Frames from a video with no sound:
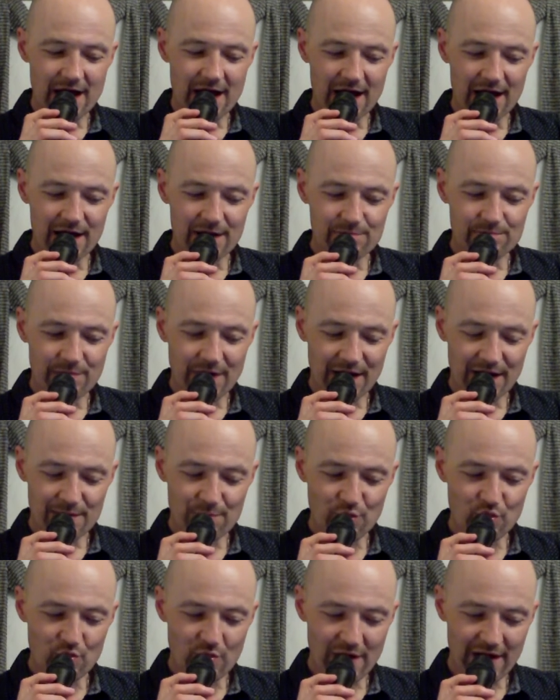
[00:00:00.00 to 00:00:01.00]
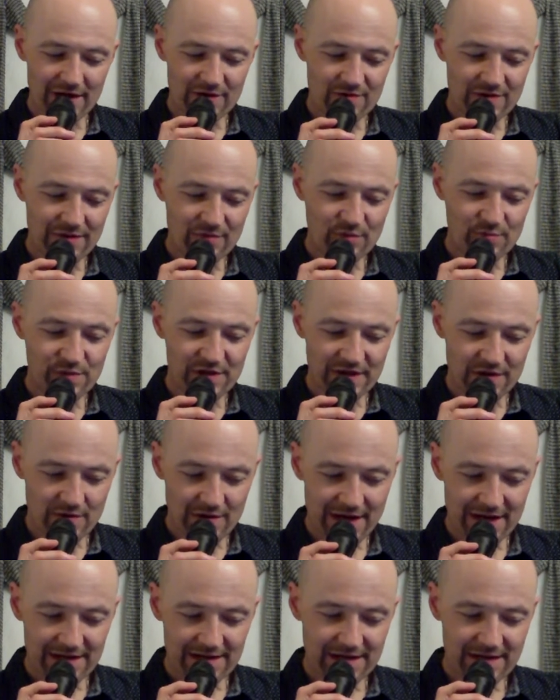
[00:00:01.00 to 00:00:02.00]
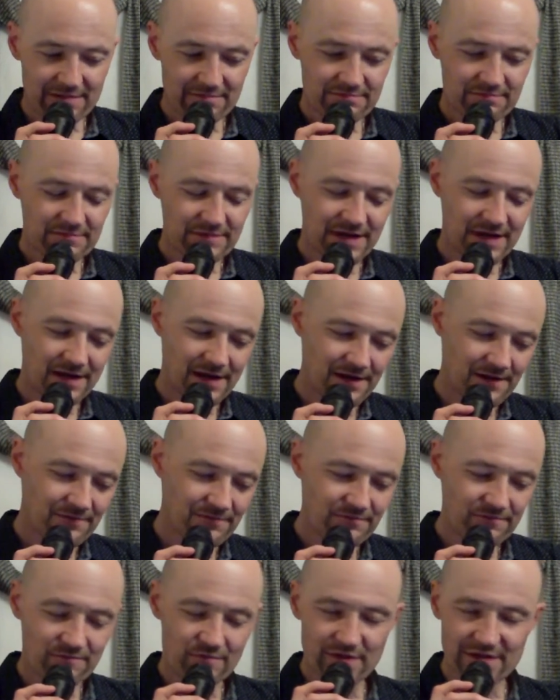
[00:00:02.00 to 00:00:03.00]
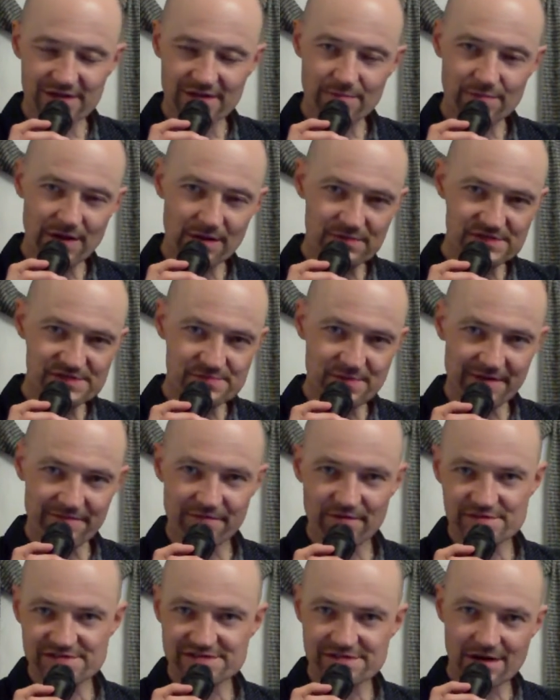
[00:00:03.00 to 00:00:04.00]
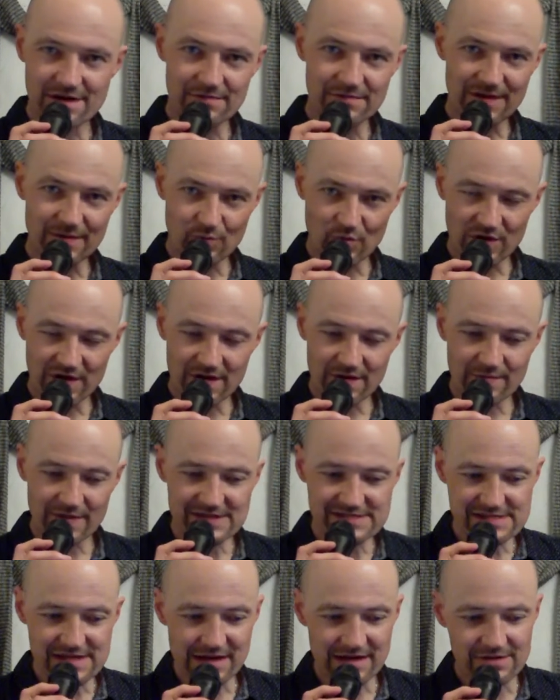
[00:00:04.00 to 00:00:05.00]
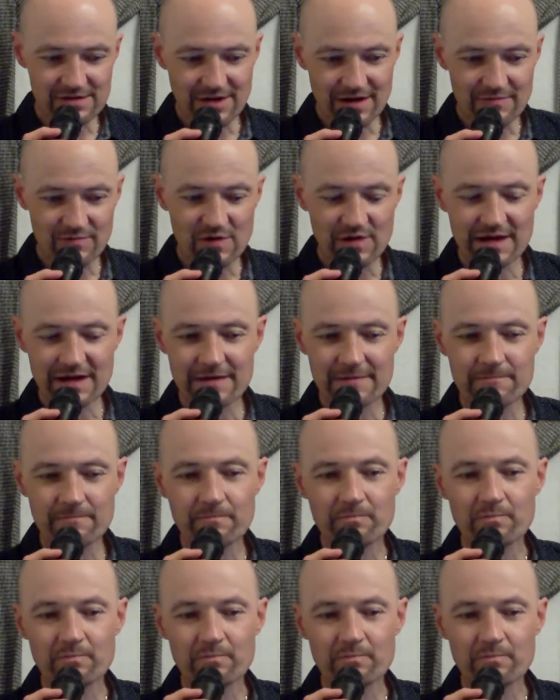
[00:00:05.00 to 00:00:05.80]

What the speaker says: I'm a writer, I'm a playwright, and I've written and published my first novel. I'm working on my second novel, and